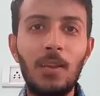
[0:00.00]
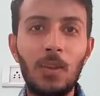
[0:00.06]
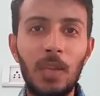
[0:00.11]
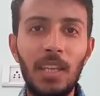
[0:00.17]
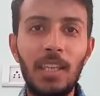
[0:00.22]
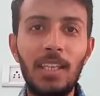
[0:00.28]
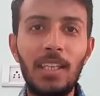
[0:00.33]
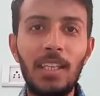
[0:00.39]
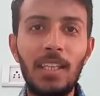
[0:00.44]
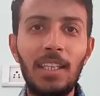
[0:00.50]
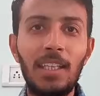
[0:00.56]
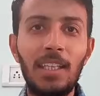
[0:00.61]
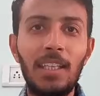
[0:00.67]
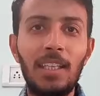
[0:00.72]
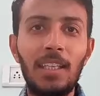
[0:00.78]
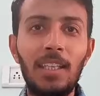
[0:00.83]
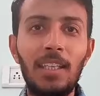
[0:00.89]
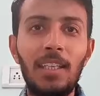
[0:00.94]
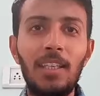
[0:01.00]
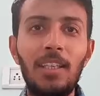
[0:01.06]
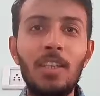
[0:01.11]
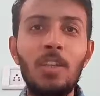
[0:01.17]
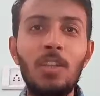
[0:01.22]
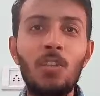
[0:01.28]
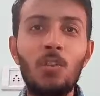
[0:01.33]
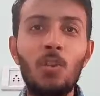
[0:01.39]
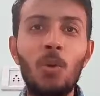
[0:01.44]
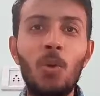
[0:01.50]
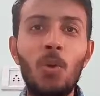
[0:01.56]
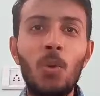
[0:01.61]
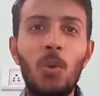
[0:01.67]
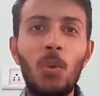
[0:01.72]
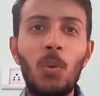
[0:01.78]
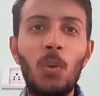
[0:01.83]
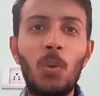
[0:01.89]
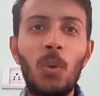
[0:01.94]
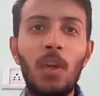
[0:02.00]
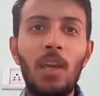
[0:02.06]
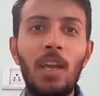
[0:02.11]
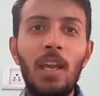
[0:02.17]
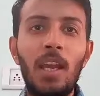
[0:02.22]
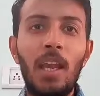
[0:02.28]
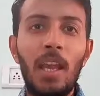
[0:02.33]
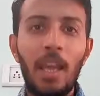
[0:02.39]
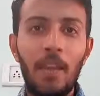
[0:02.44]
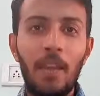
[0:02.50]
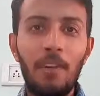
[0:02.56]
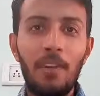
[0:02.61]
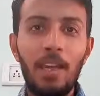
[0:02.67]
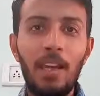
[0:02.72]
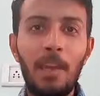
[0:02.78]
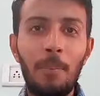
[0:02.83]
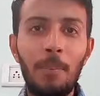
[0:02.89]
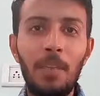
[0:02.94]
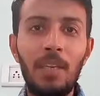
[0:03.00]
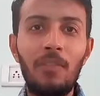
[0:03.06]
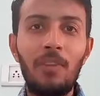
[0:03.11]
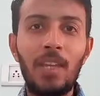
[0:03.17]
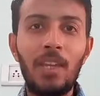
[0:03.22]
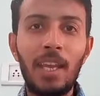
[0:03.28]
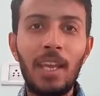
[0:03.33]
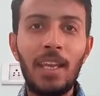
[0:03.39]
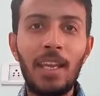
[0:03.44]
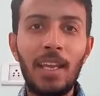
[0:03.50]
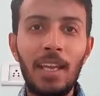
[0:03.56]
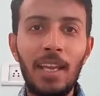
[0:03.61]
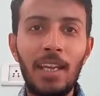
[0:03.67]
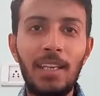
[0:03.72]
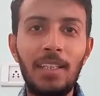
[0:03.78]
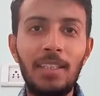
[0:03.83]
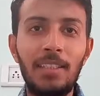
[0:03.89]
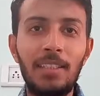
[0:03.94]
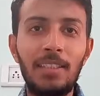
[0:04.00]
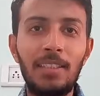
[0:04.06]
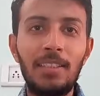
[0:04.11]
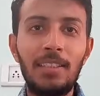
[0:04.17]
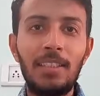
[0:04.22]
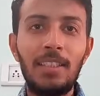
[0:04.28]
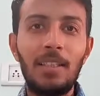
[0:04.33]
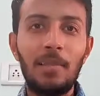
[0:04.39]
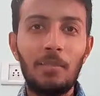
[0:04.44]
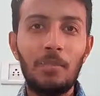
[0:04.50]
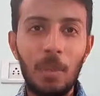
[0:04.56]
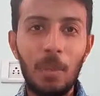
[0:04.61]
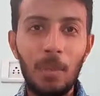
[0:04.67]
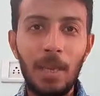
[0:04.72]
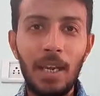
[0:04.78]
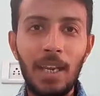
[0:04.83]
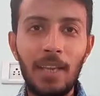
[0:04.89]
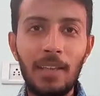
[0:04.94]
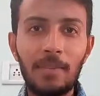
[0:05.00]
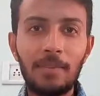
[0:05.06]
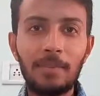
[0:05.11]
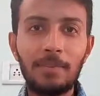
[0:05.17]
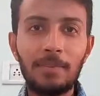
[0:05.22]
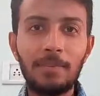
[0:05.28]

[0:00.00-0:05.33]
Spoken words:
Okay? So, have a happy weekend ahead. Bye bye.